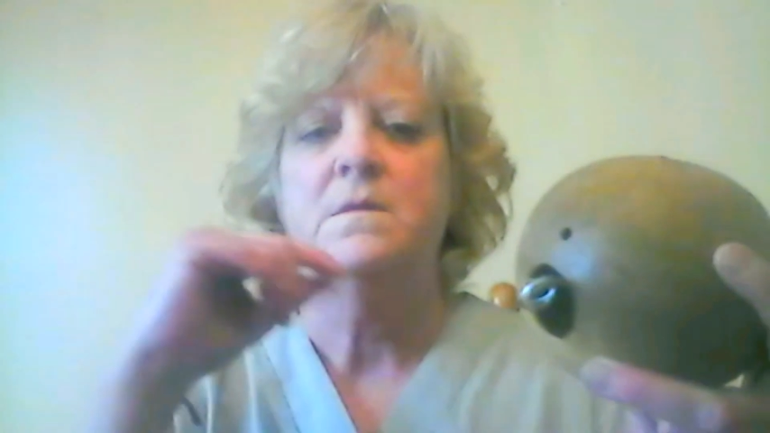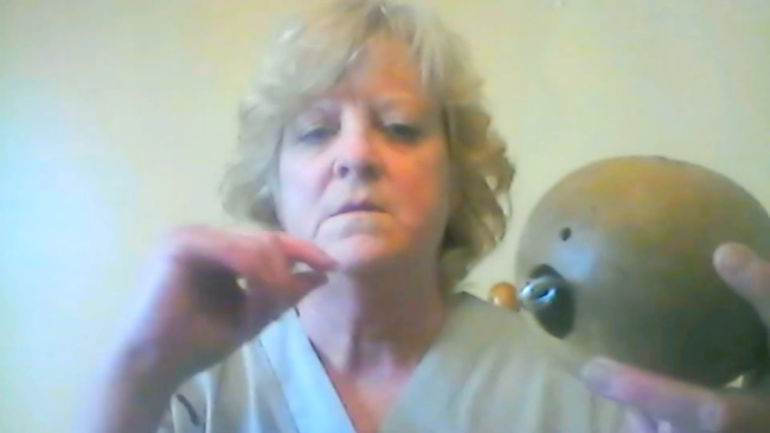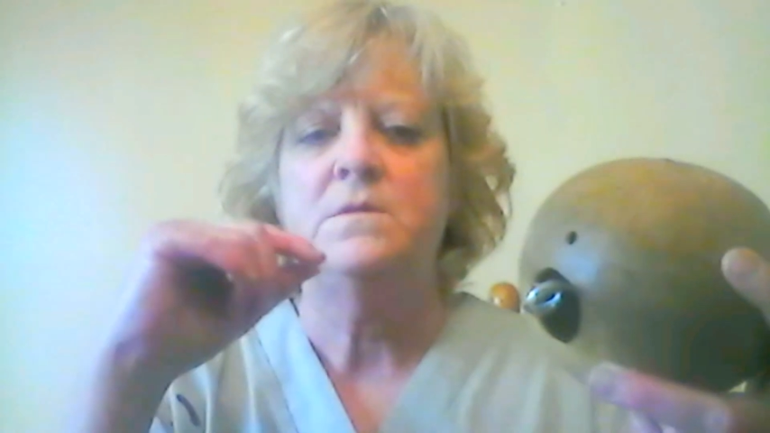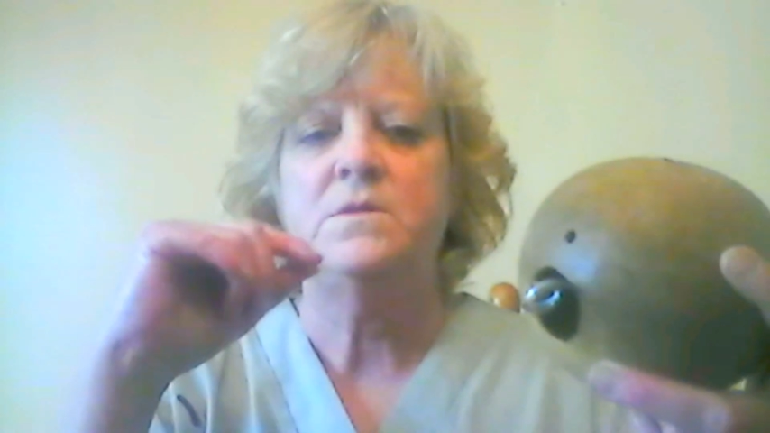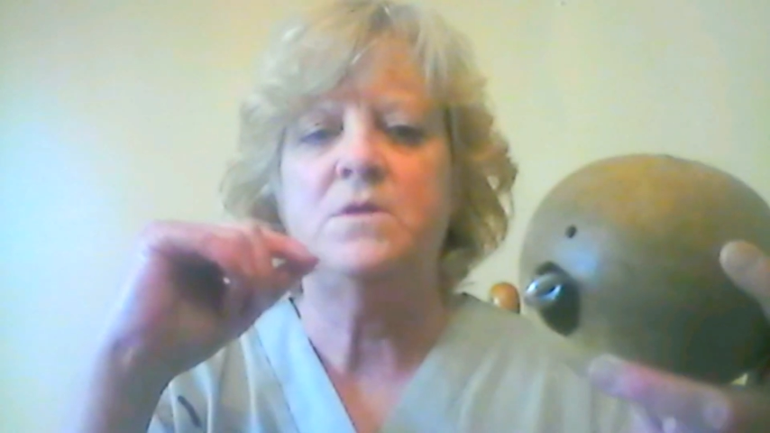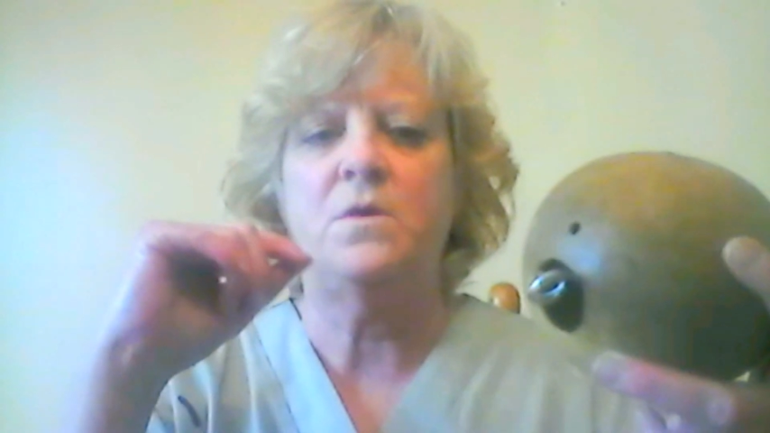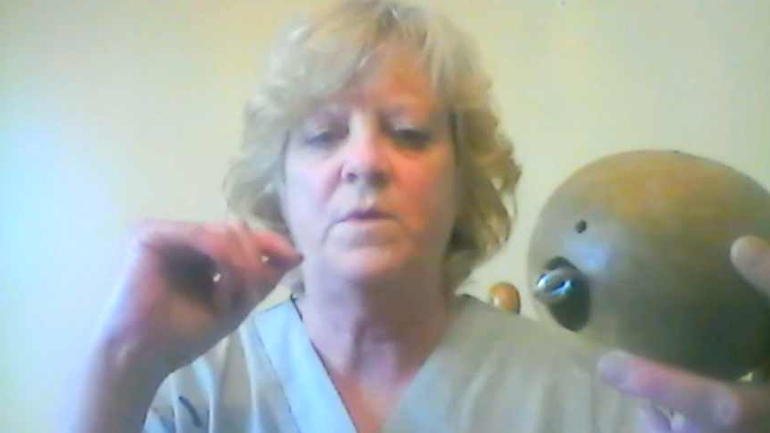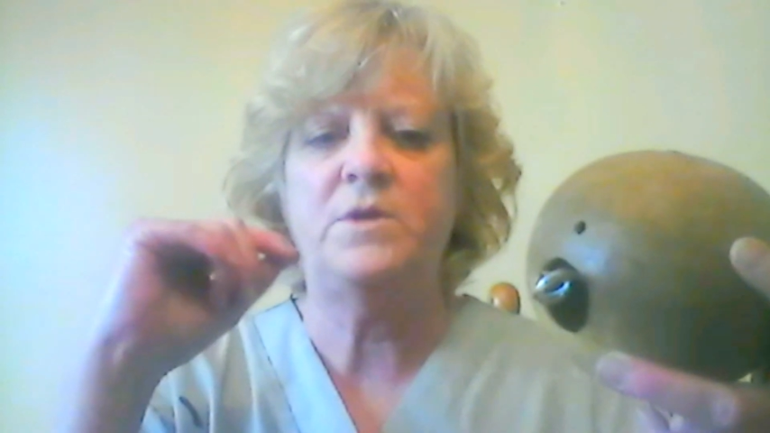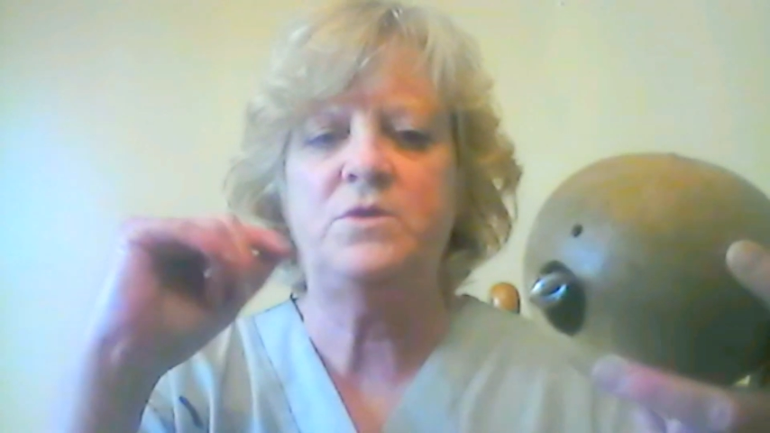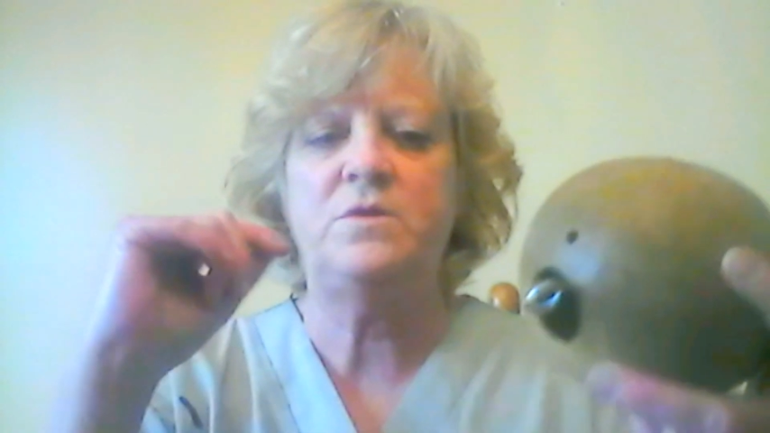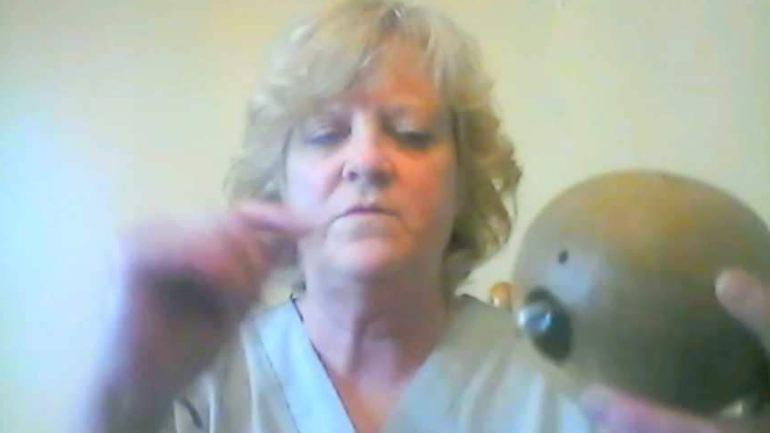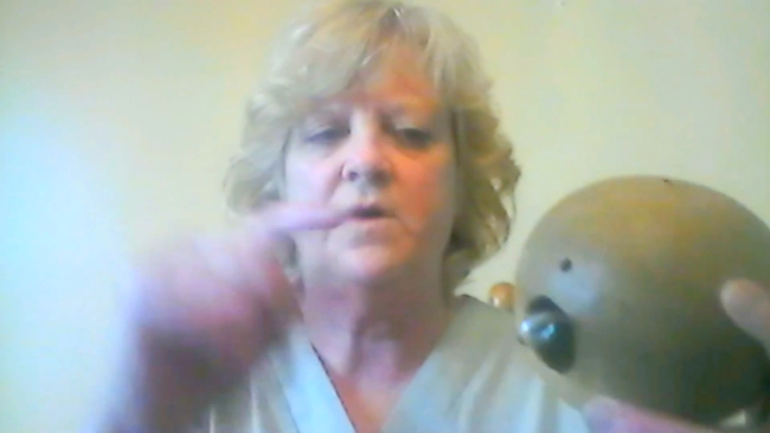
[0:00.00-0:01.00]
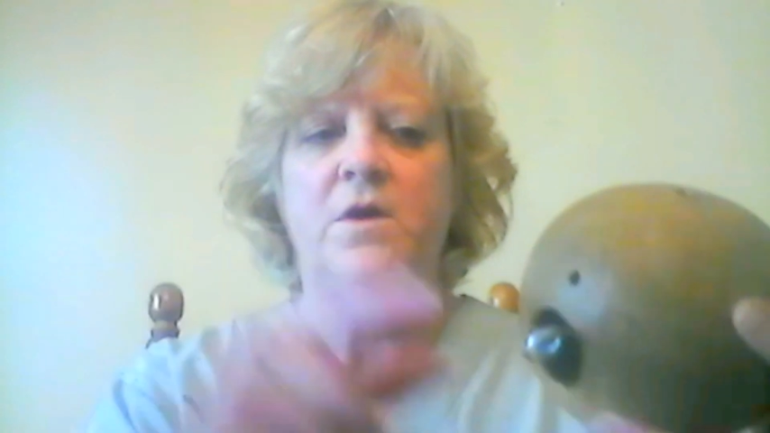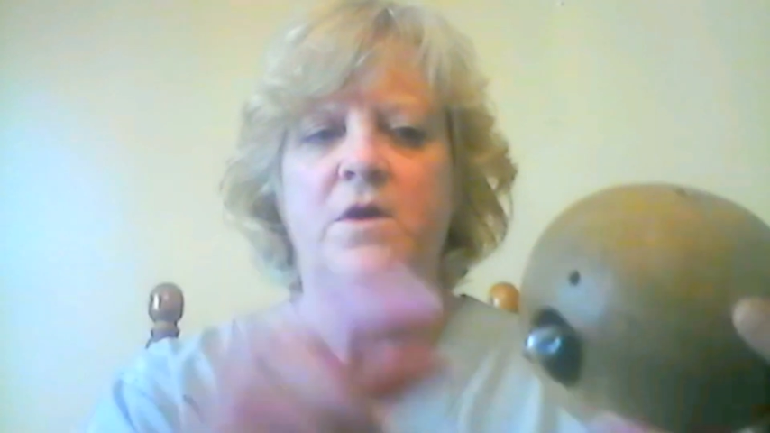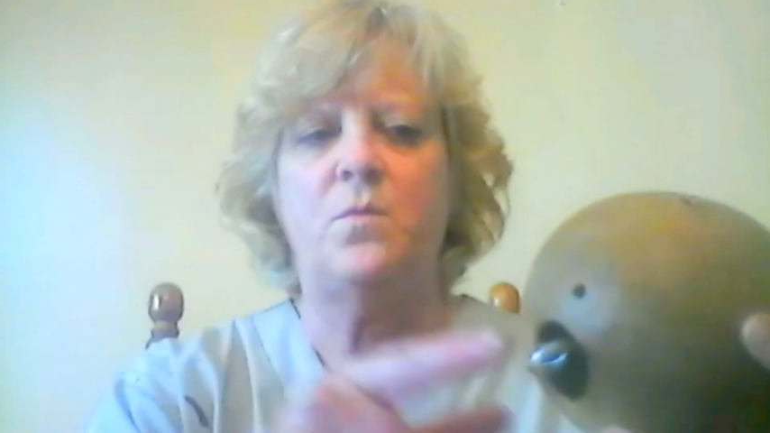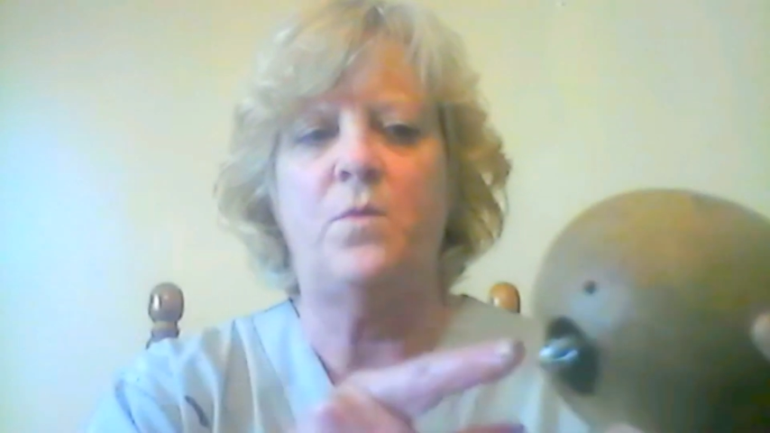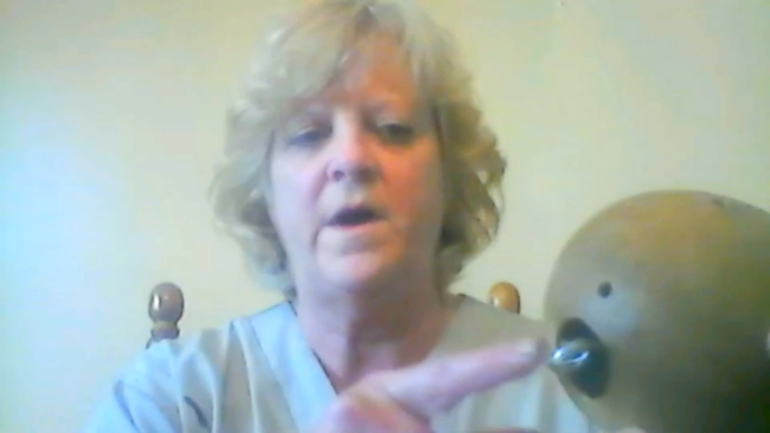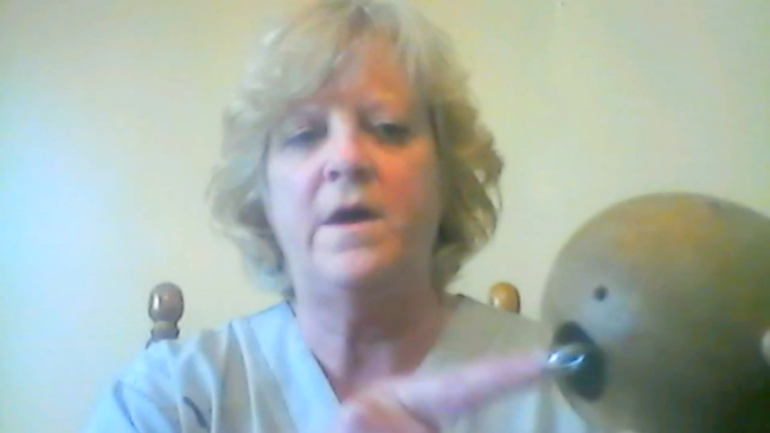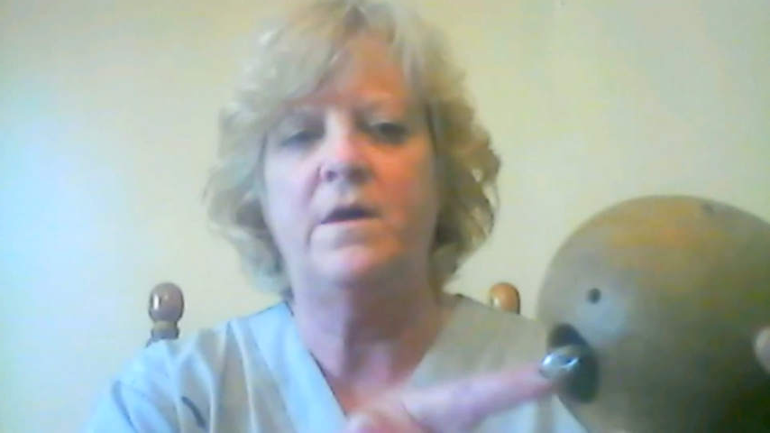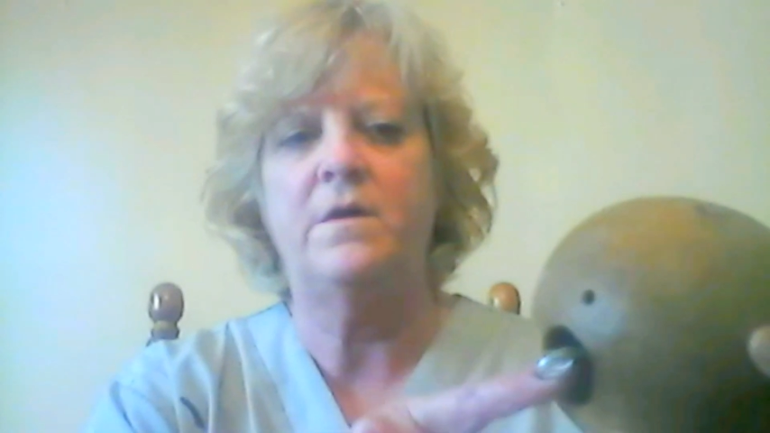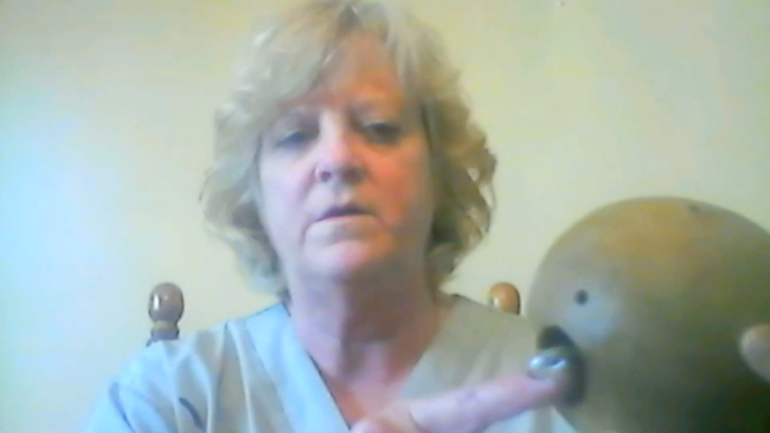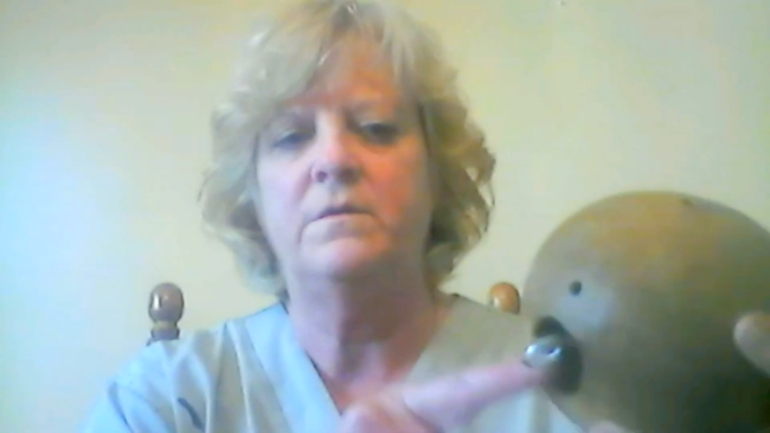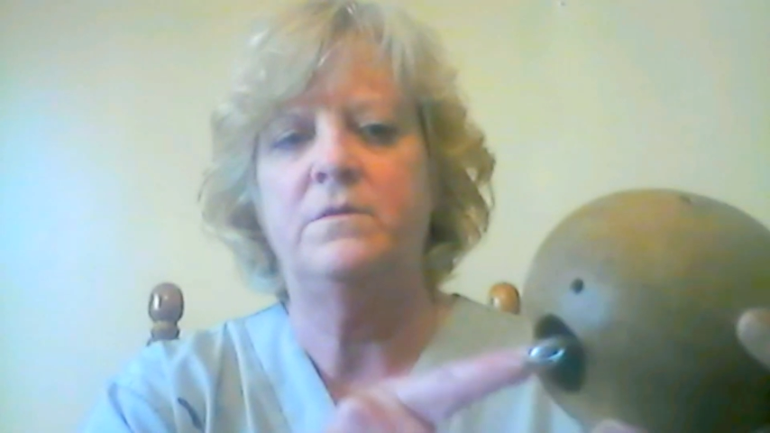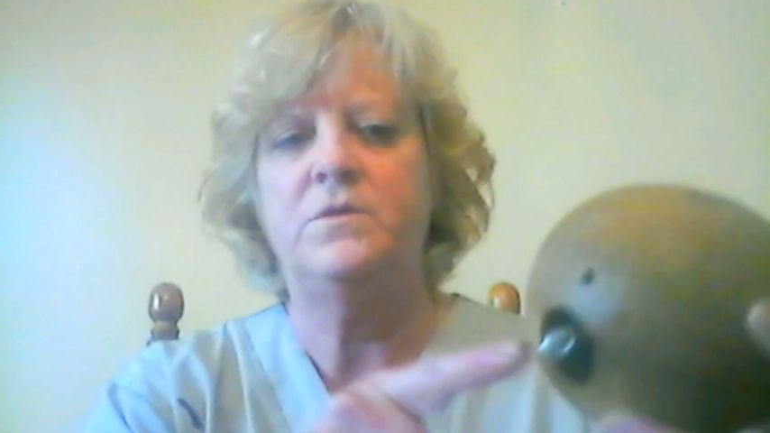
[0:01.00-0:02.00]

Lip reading: So once you've got your wire